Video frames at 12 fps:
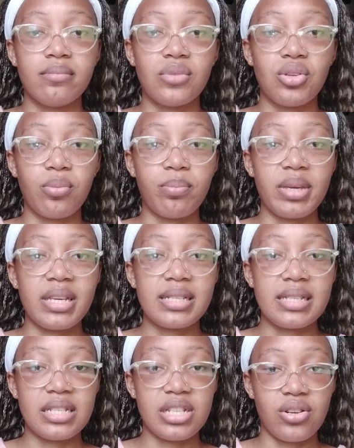your
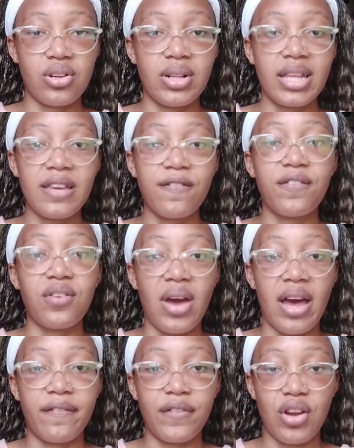BSc General if you
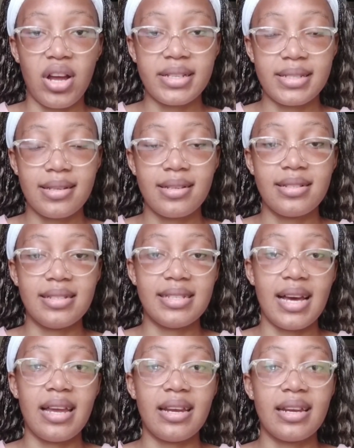have not
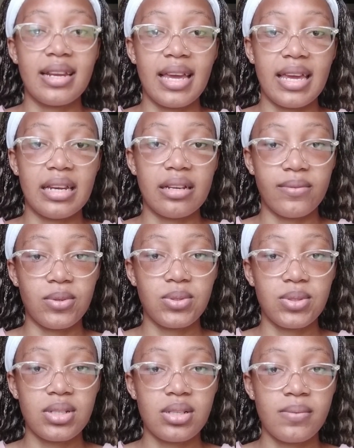done
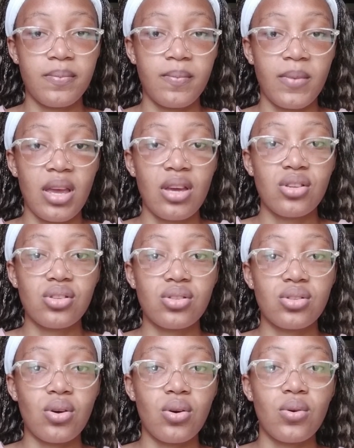A-levels.
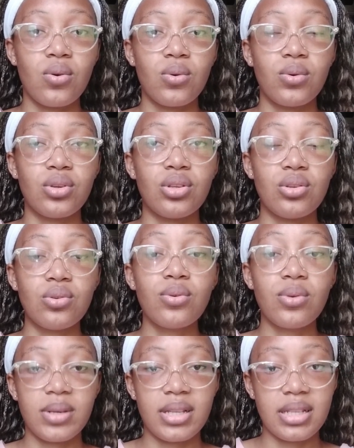So
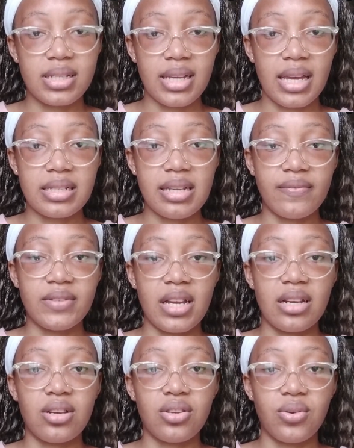you, in this case, have
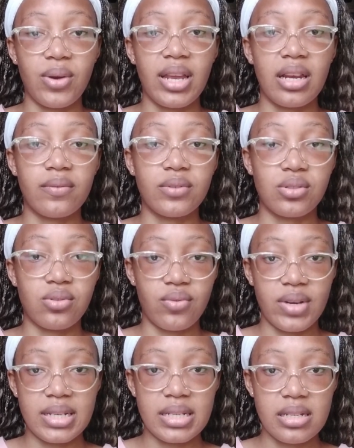done your A-levels
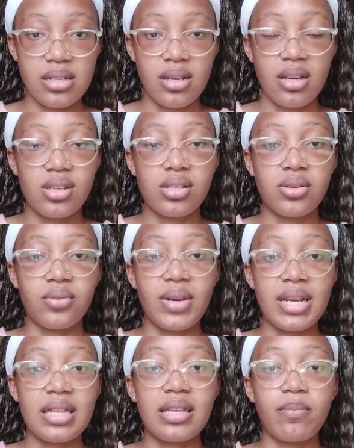already. So
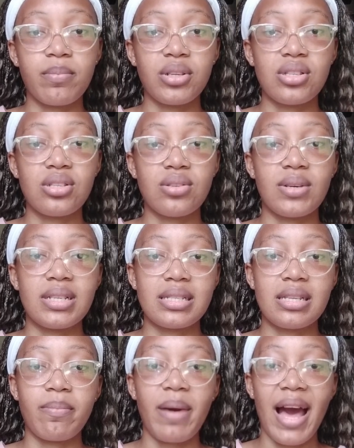already that puts you a
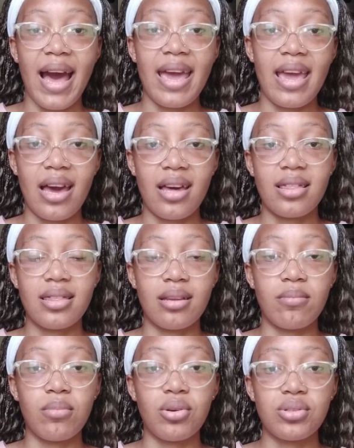step higher
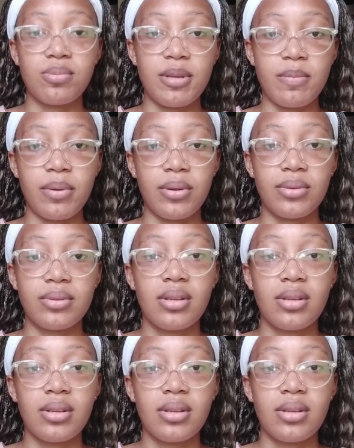than most people.